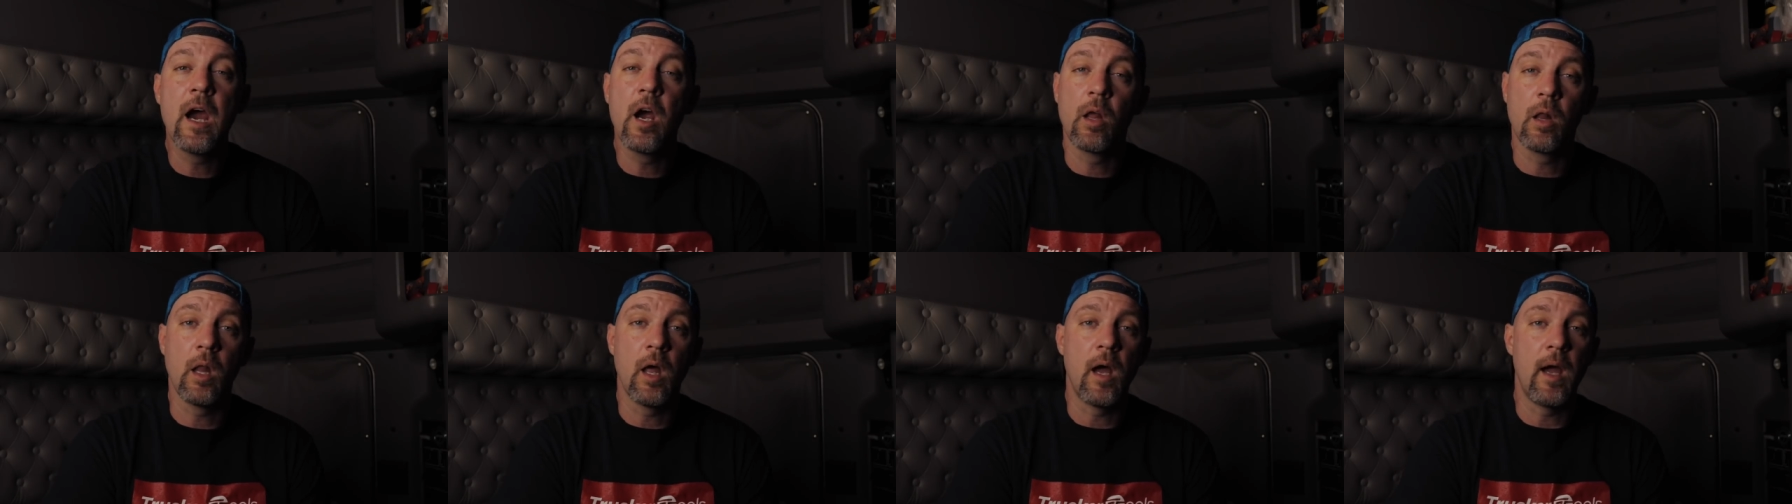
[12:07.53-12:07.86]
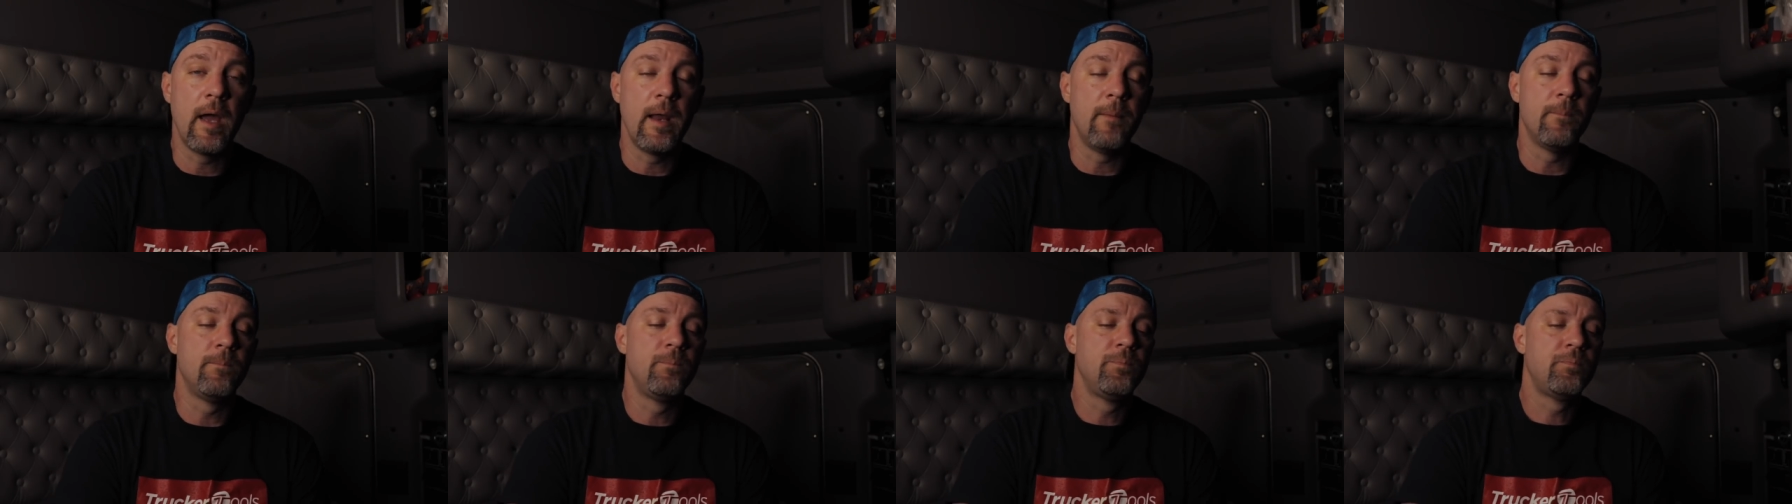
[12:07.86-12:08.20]

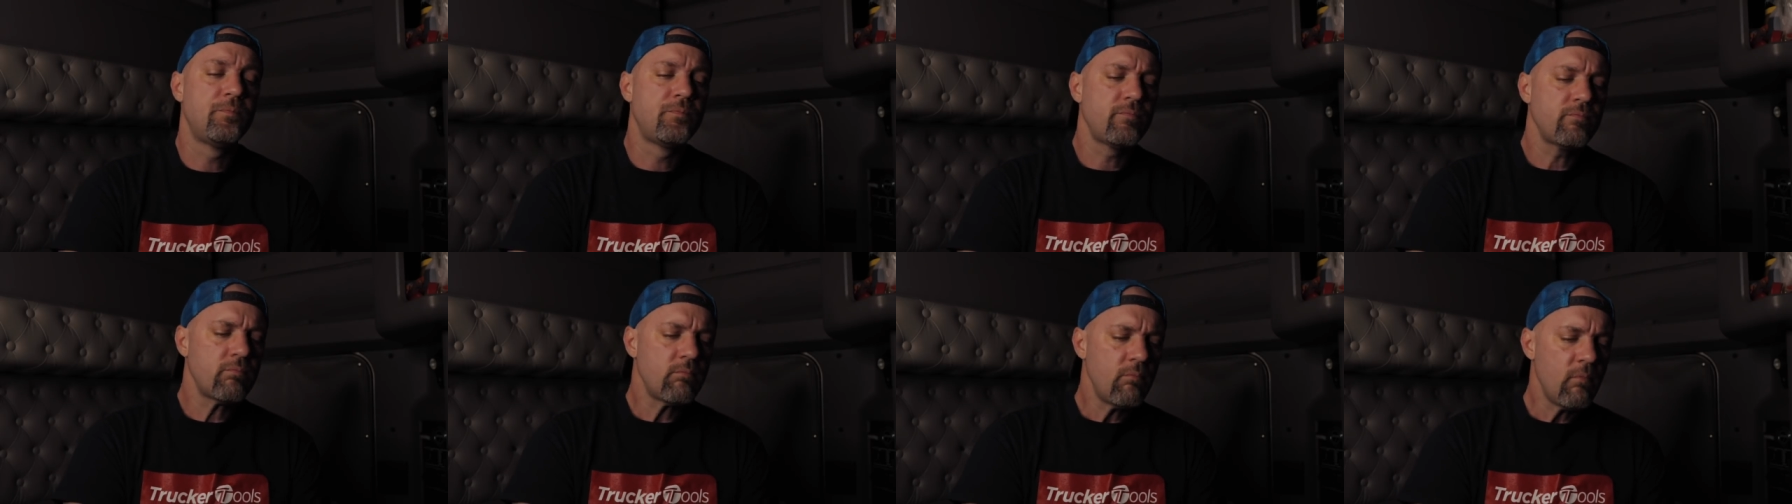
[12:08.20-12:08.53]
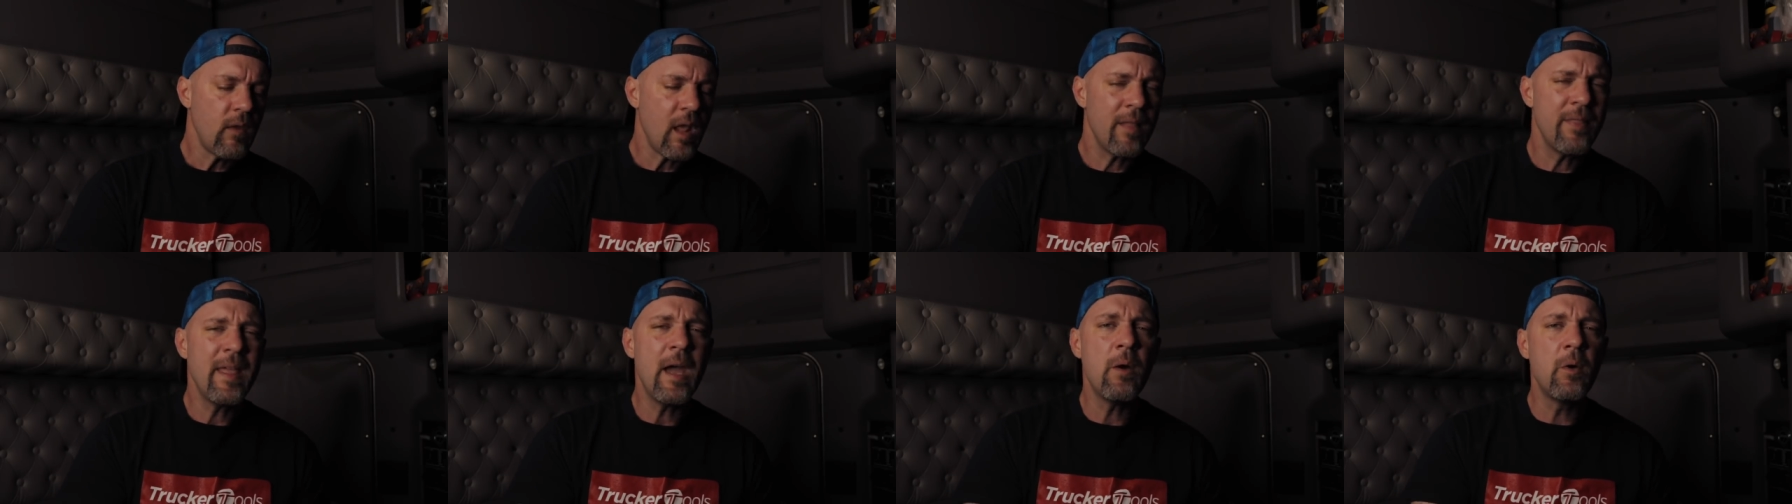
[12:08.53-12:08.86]

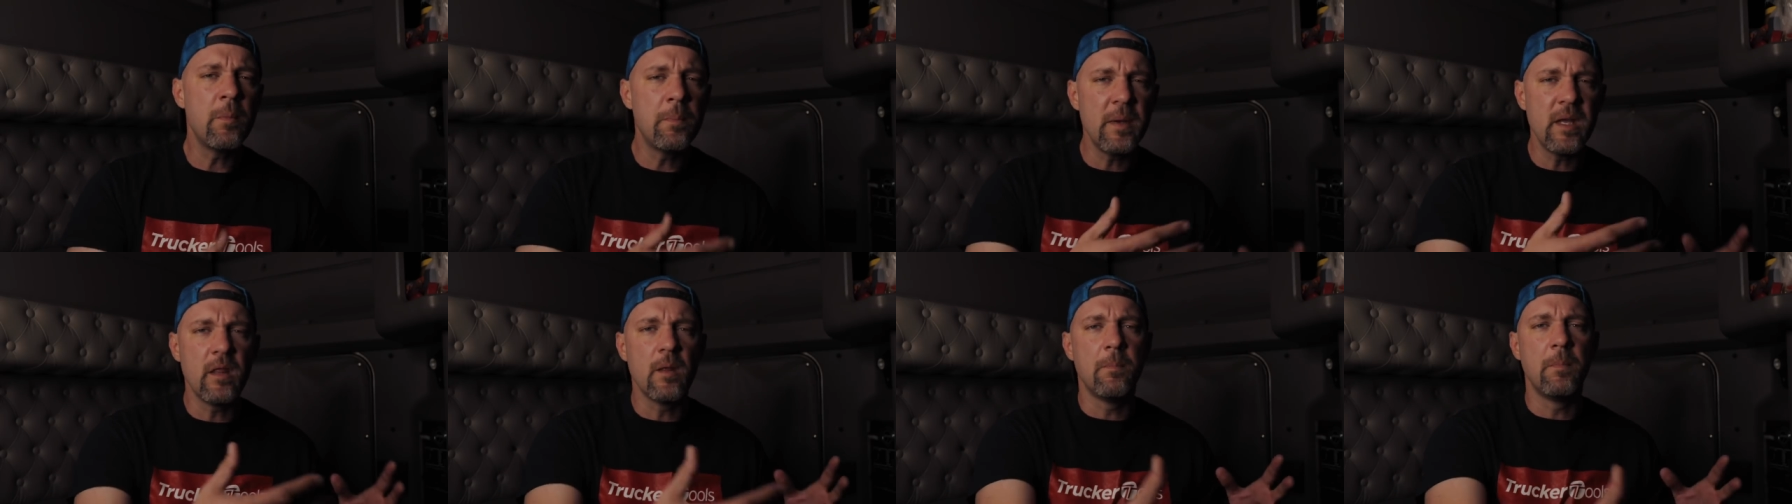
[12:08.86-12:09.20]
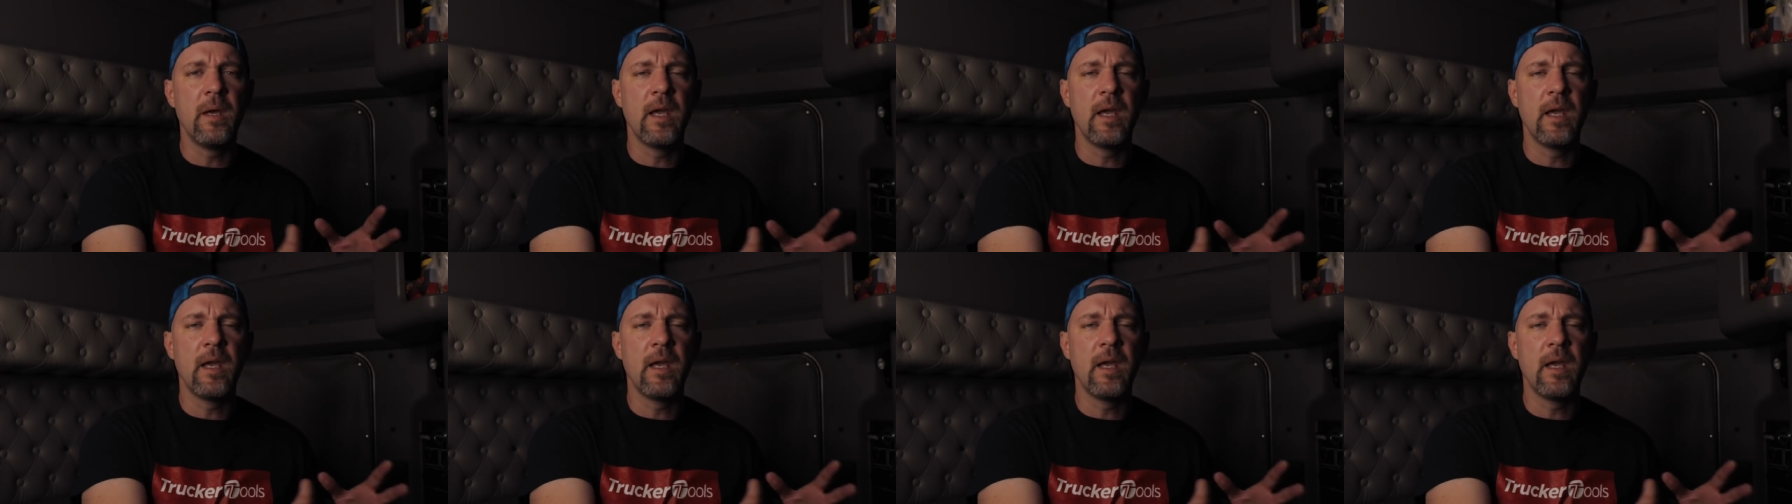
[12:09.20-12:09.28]
that would be